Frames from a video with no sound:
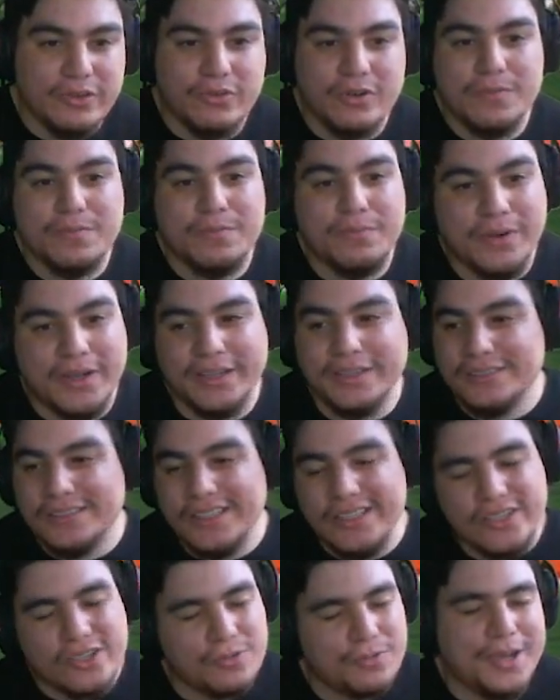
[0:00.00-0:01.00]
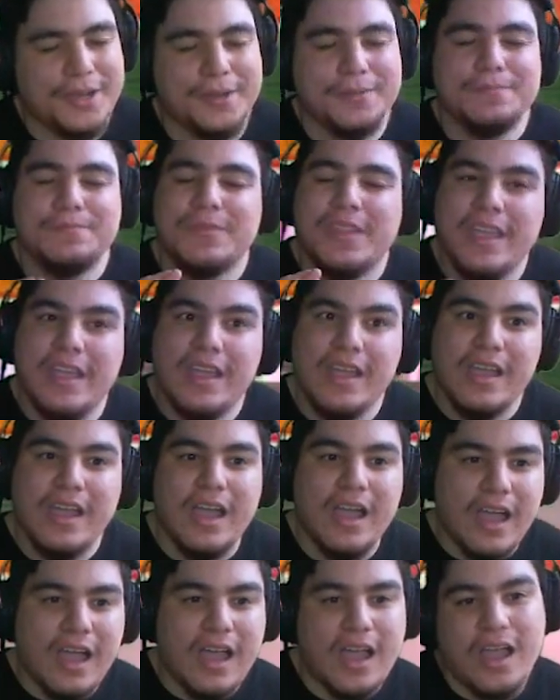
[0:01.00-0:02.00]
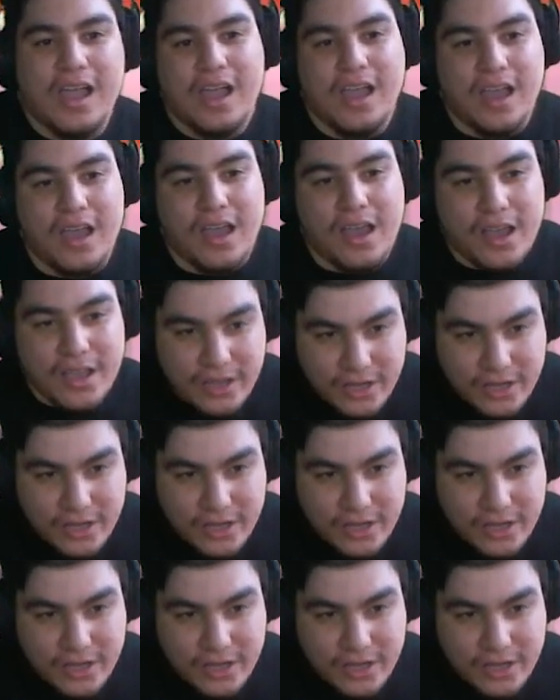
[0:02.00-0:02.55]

lure, but either way. I